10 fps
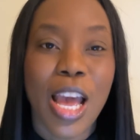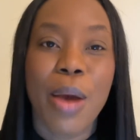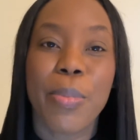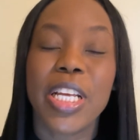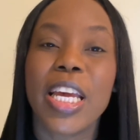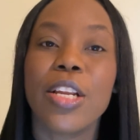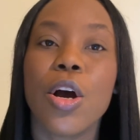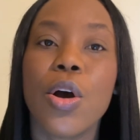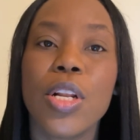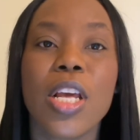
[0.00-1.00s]
but it can
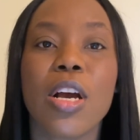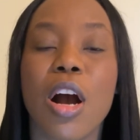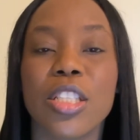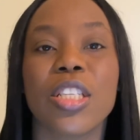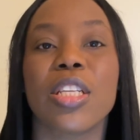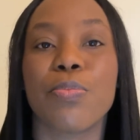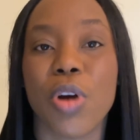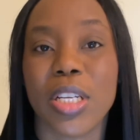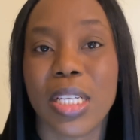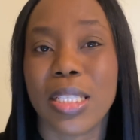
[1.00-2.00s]
only consciously
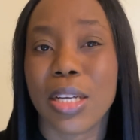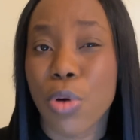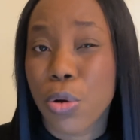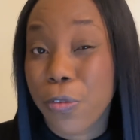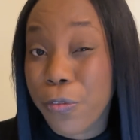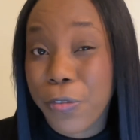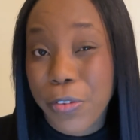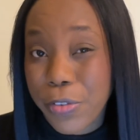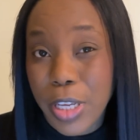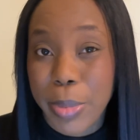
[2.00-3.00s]
process around
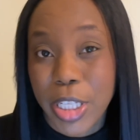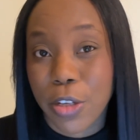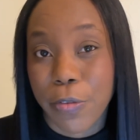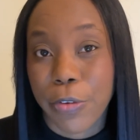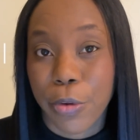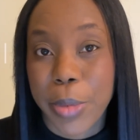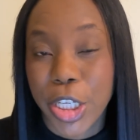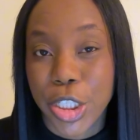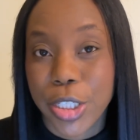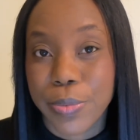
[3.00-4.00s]
50 bits of
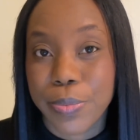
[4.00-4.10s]
information.